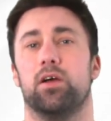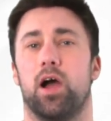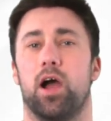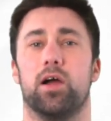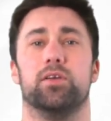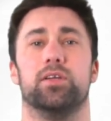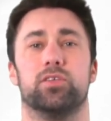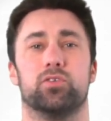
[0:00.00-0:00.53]

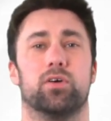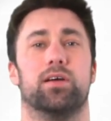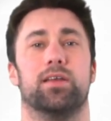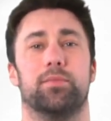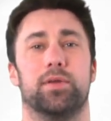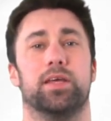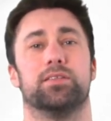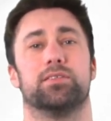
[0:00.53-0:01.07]
only try and
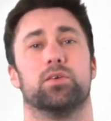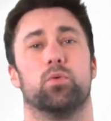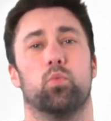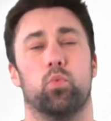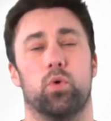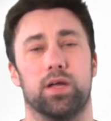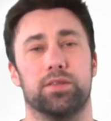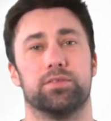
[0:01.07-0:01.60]
limit it to
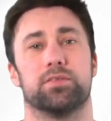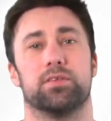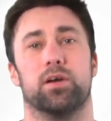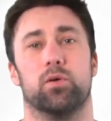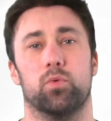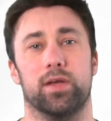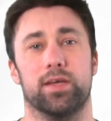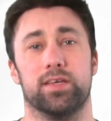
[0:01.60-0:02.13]
once
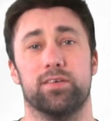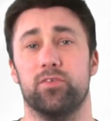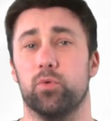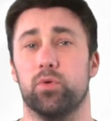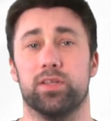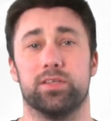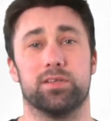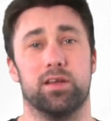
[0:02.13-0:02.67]
a week. If you
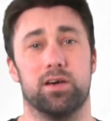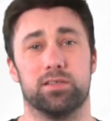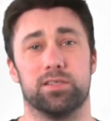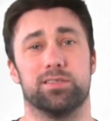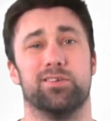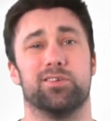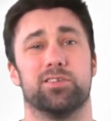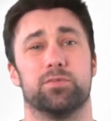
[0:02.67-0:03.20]
want it to last
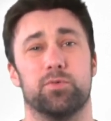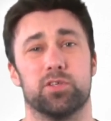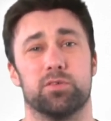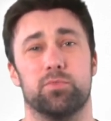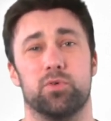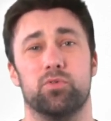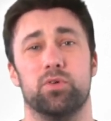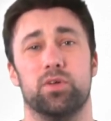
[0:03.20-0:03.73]
as long as
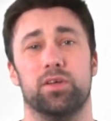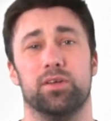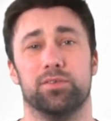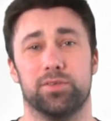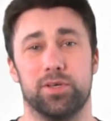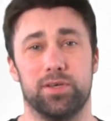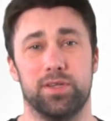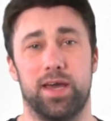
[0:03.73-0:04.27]
possible,
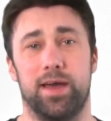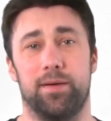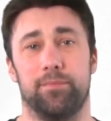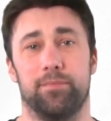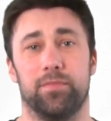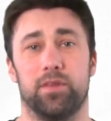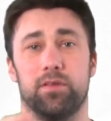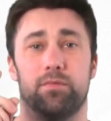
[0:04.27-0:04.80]
do that.
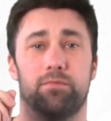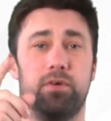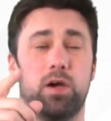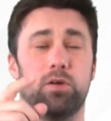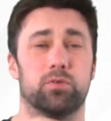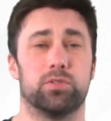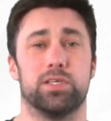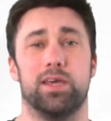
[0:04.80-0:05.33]

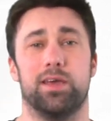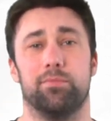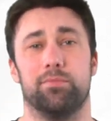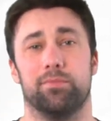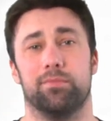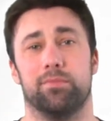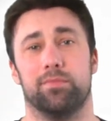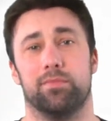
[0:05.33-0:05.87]
Final tip,
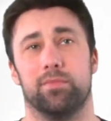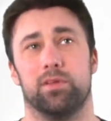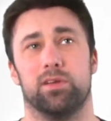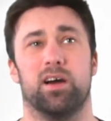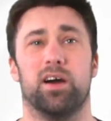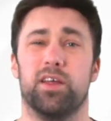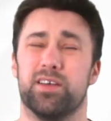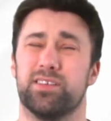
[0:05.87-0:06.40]

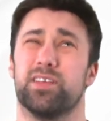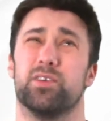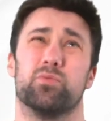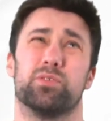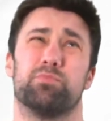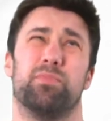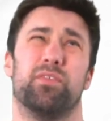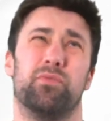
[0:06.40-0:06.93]
I know I said it
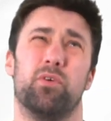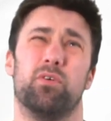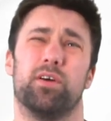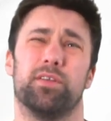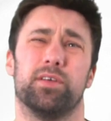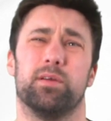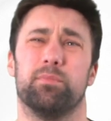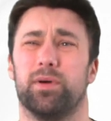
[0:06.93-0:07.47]
was before,
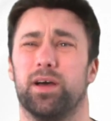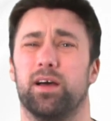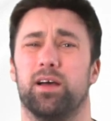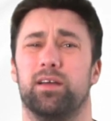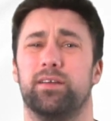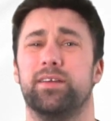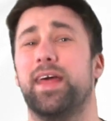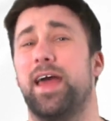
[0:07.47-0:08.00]
I think,
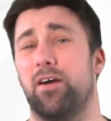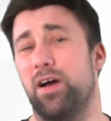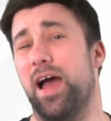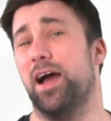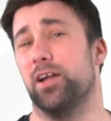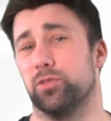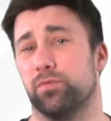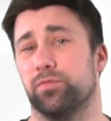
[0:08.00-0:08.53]
but now,
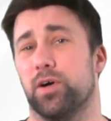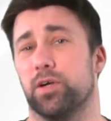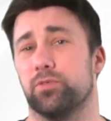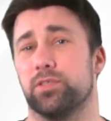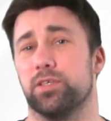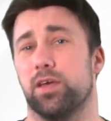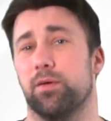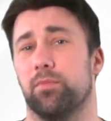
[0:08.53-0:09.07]
actual final
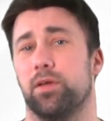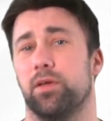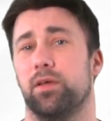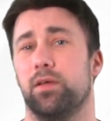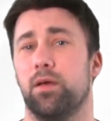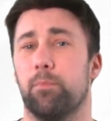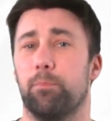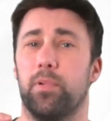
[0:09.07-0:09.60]
tip,
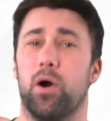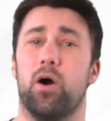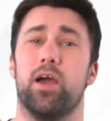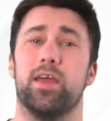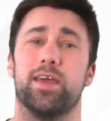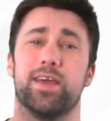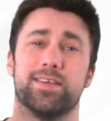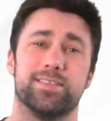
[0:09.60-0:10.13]

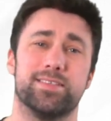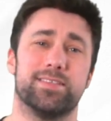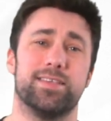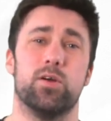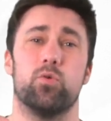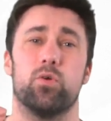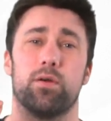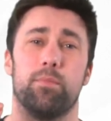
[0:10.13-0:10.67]
buy a
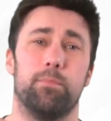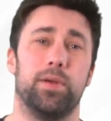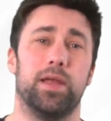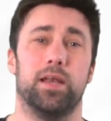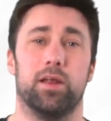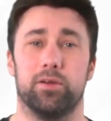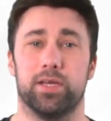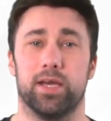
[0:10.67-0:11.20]
silk
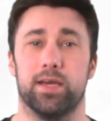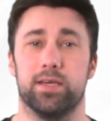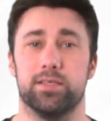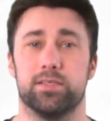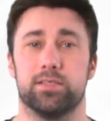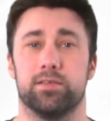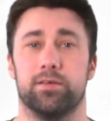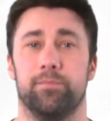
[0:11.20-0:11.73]

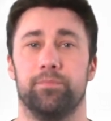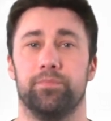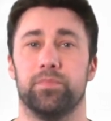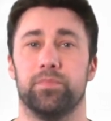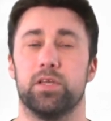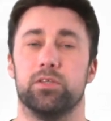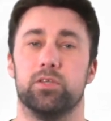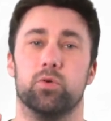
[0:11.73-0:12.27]
pillowcase.
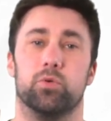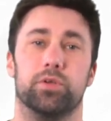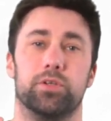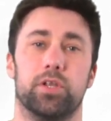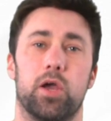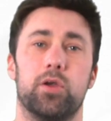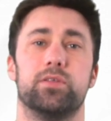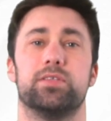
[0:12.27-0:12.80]
You will
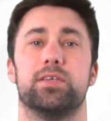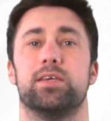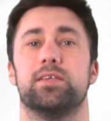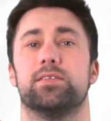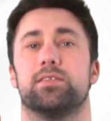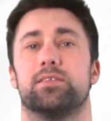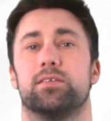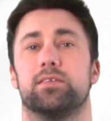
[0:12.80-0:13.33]

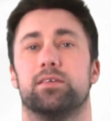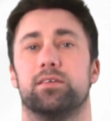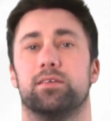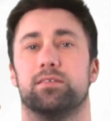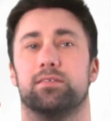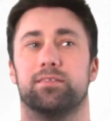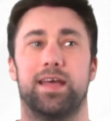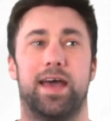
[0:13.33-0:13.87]
notice
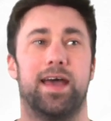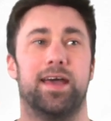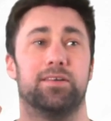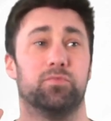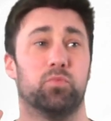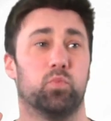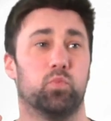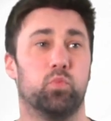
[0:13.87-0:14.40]

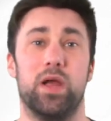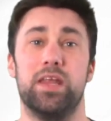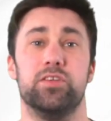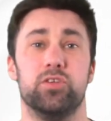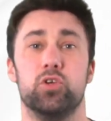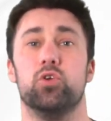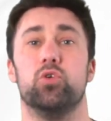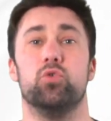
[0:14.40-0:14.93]
that
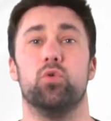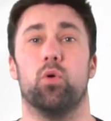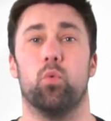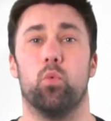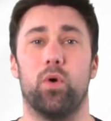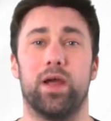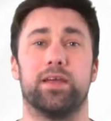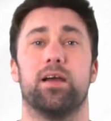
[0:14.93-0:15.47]
when you
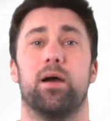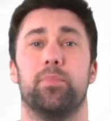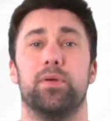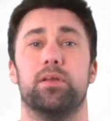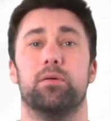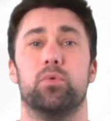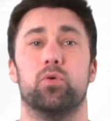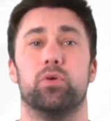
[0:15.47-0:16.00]
wake up in
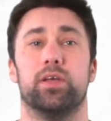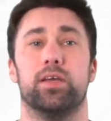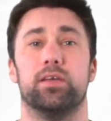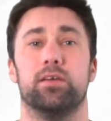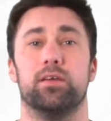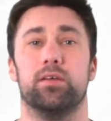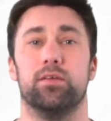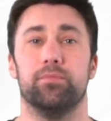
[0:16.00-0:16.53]
the
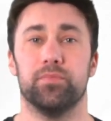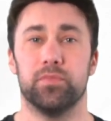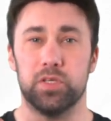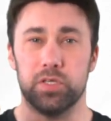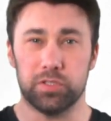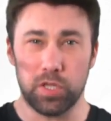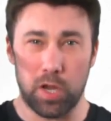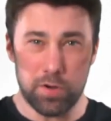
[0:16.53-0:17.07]
morning,
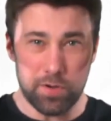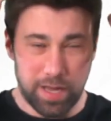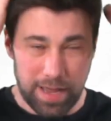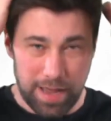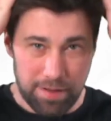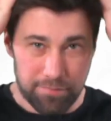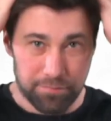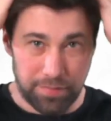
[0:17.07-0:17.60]
you don't
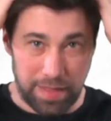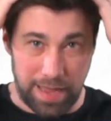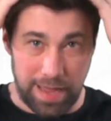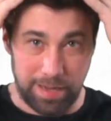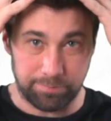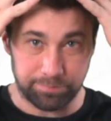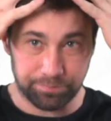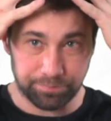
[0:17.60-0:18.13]
have
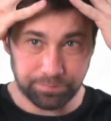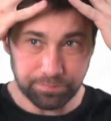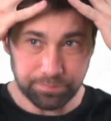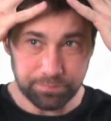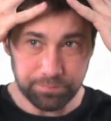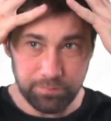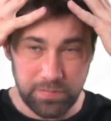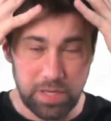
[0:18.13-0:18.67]
that
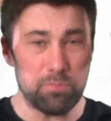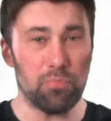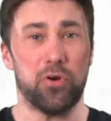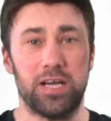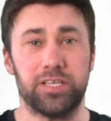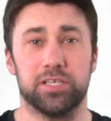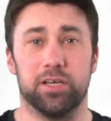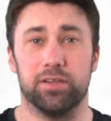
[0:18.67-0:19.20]

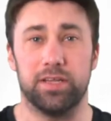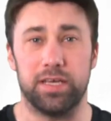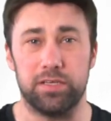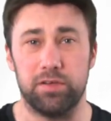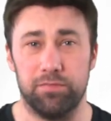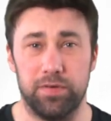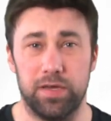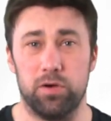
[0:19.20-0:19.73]
pressure that
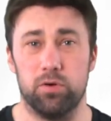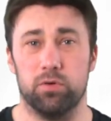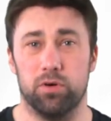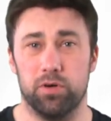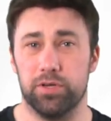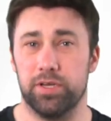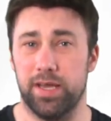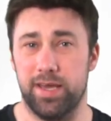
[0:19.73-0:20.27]
you feel
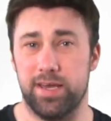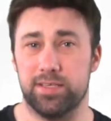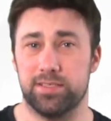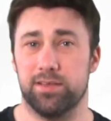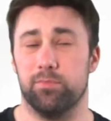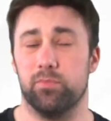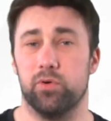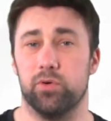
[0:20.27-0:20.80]
on your hair
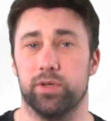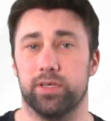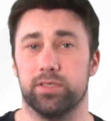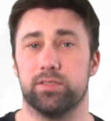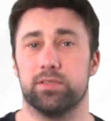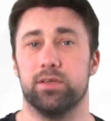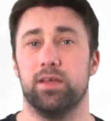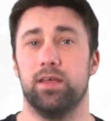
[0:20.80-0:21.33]
some
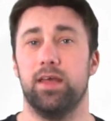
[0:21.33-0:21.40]
mornings,